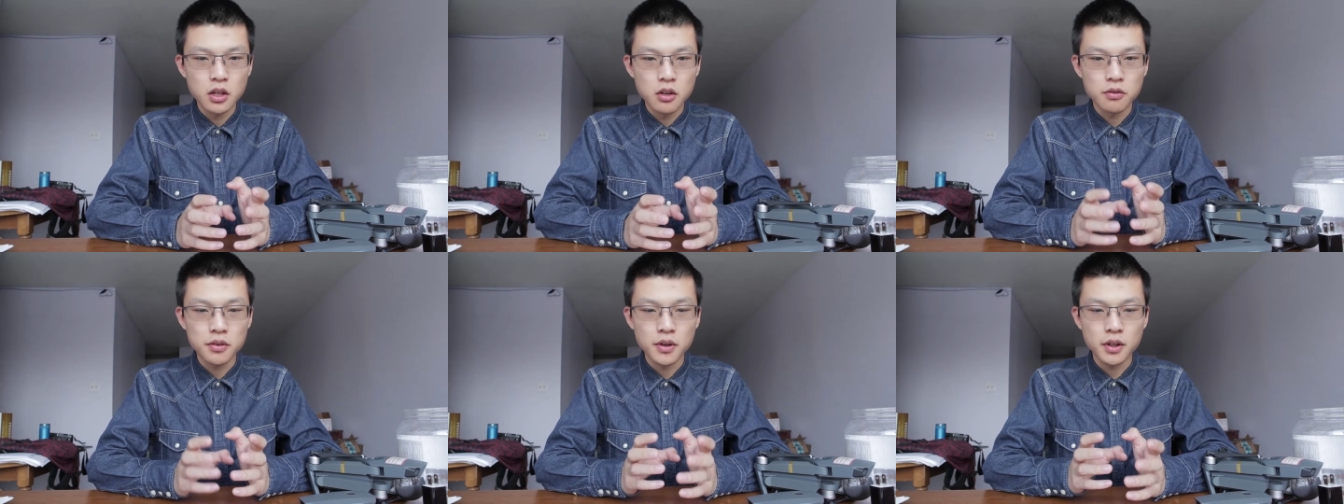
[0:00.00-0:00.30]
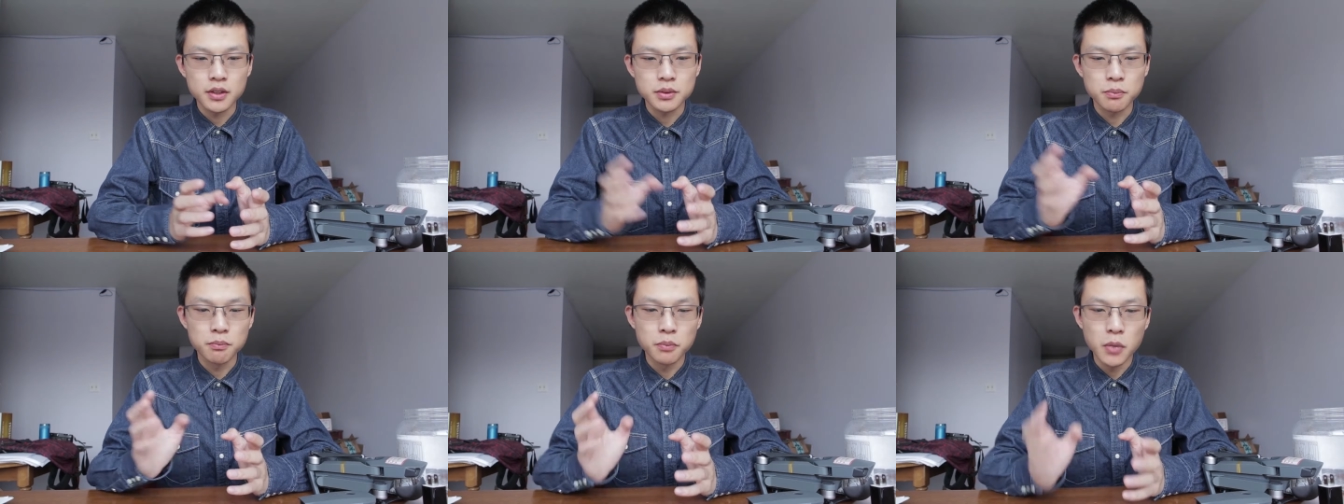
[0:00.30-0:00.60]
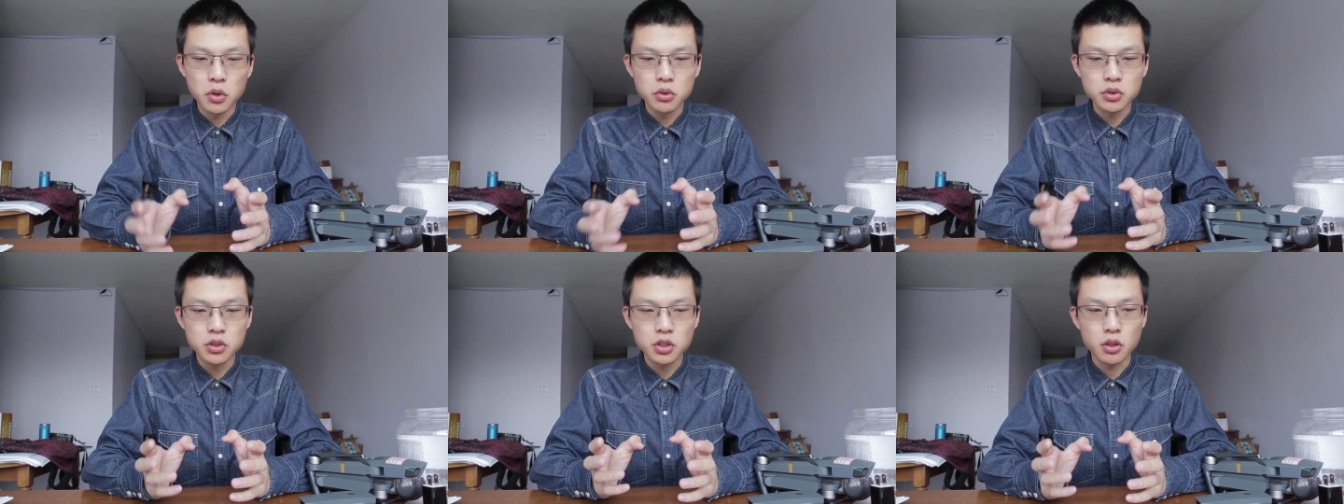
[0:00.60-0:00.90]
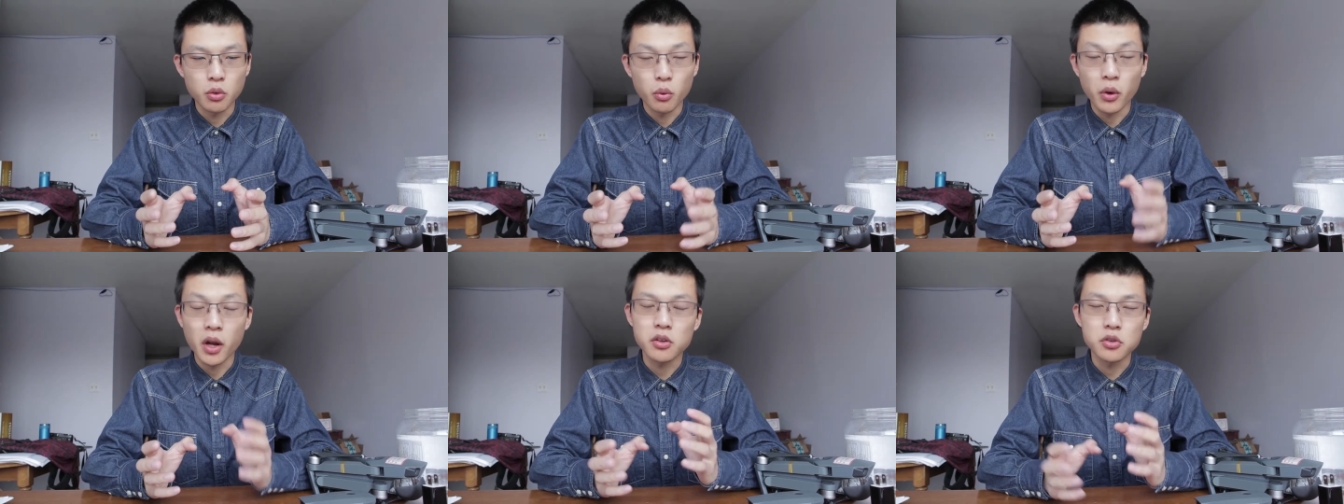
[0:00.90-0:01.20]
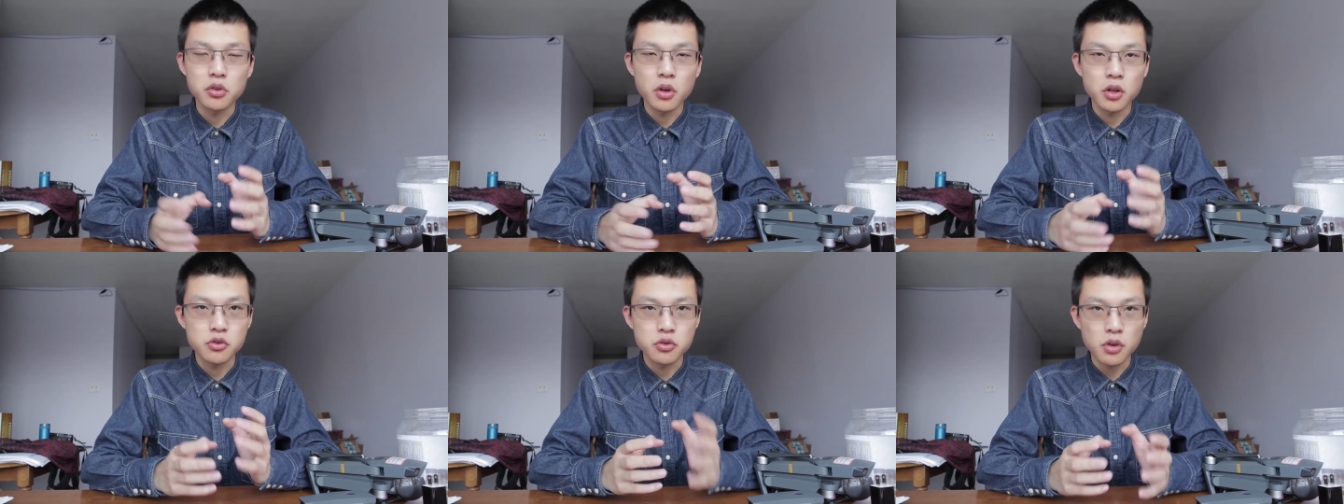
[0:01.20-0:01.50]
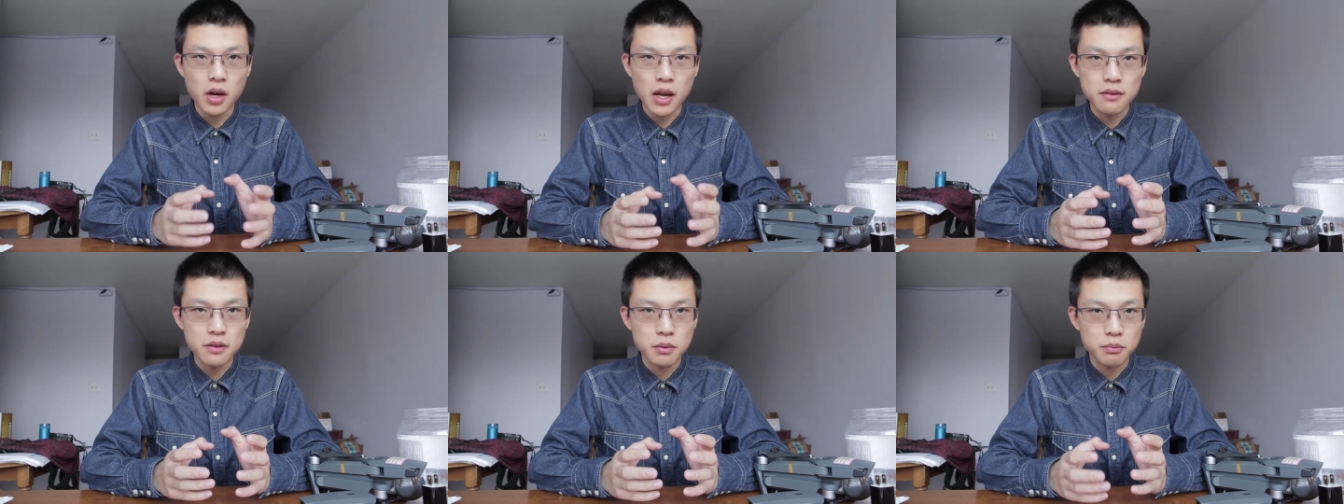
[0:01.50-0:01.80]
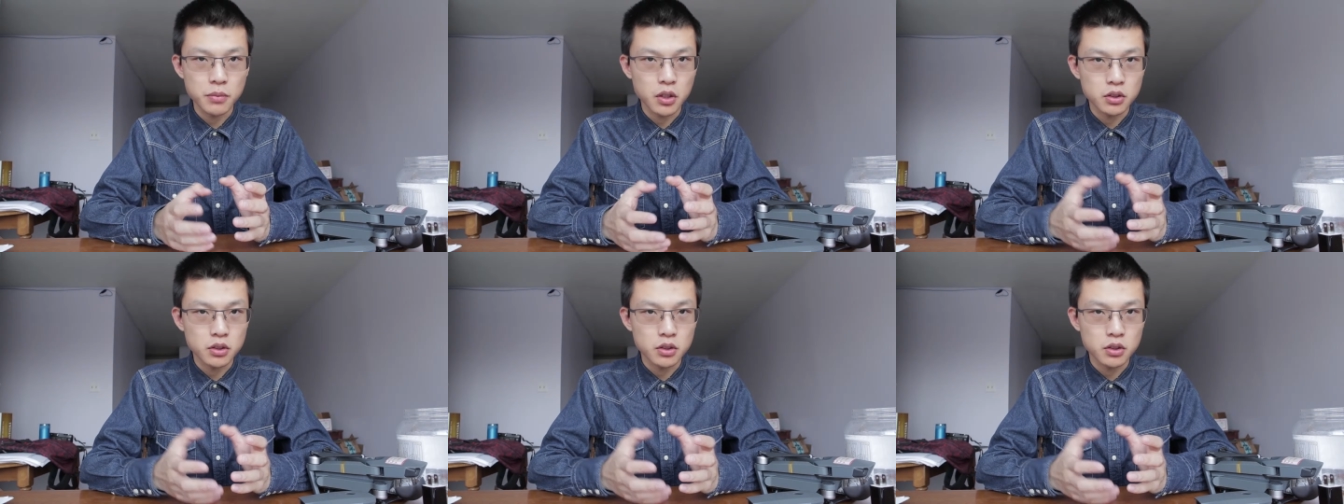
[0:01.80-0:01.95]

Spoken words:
from the motor while you are driving,